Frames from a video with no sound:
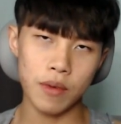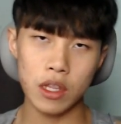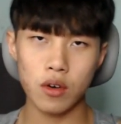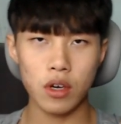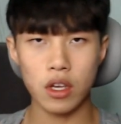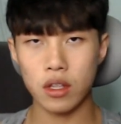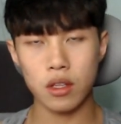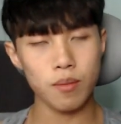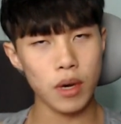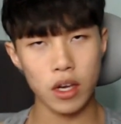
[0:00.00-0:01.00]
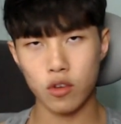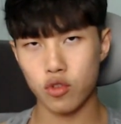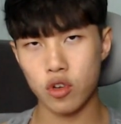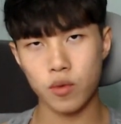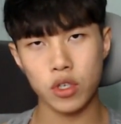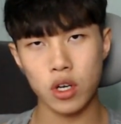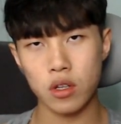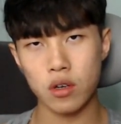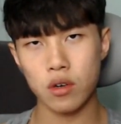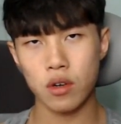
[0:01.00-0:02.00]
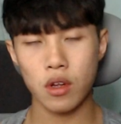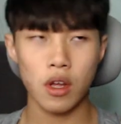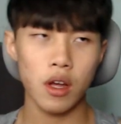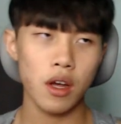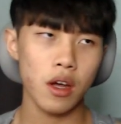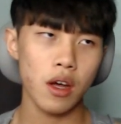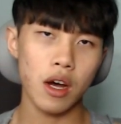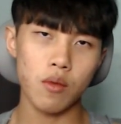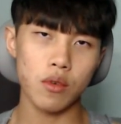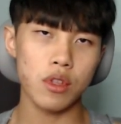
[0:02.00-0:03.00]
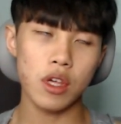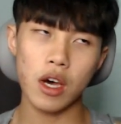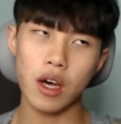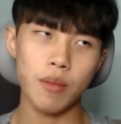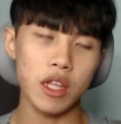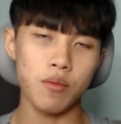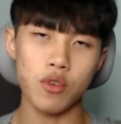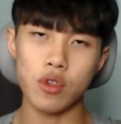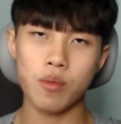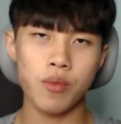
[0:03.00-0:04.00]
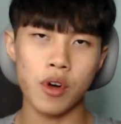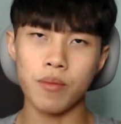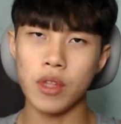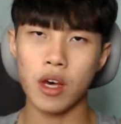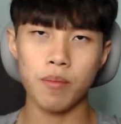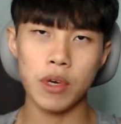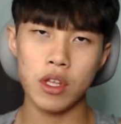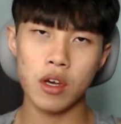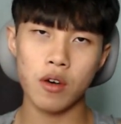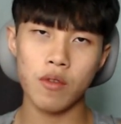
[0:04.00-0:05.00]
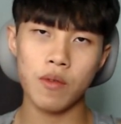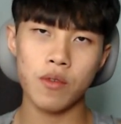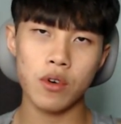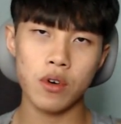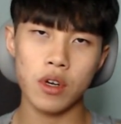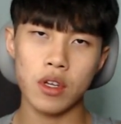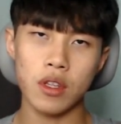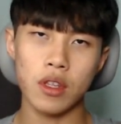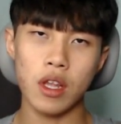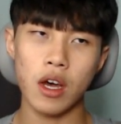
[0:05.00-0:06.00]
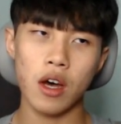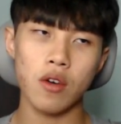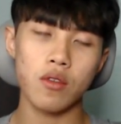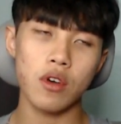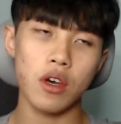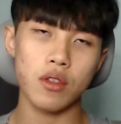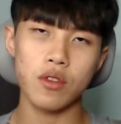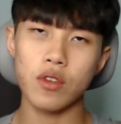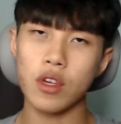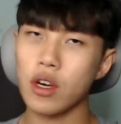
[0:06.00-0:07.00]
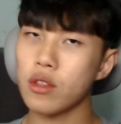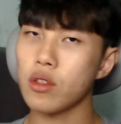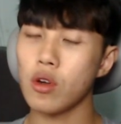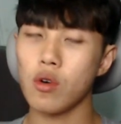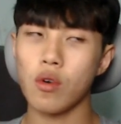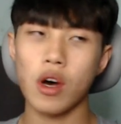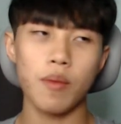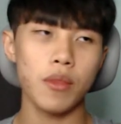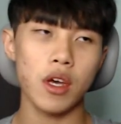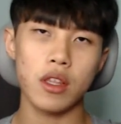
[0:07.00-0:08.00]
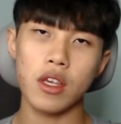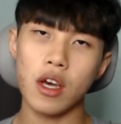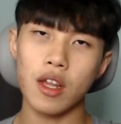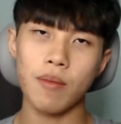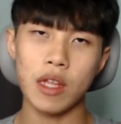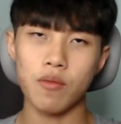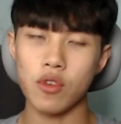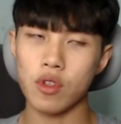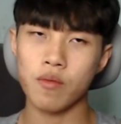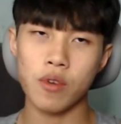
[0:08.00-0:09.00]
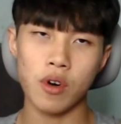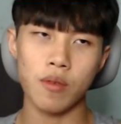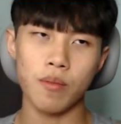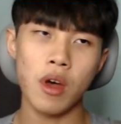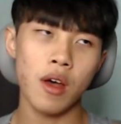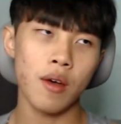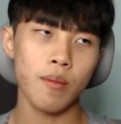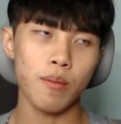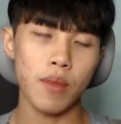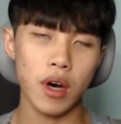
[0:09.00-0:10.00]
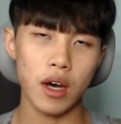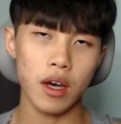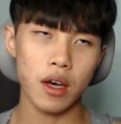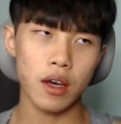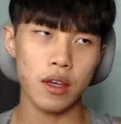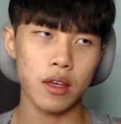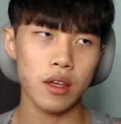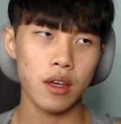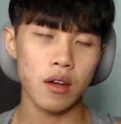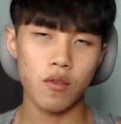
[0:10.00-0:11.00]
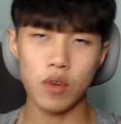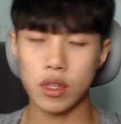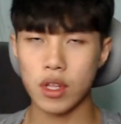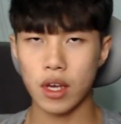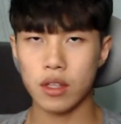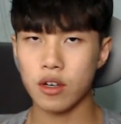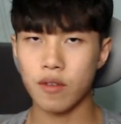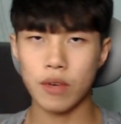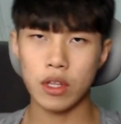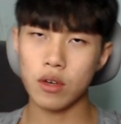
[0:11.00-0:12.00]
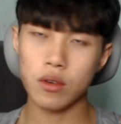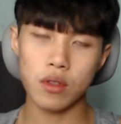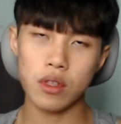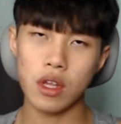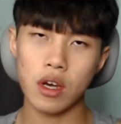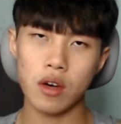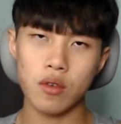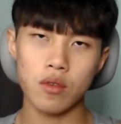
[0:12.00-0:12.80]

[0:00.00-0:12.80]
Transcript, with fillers: in my YouTube channel, I was got many views from that video before, and now as you guys know, I'm not getting many views from my recent videos now,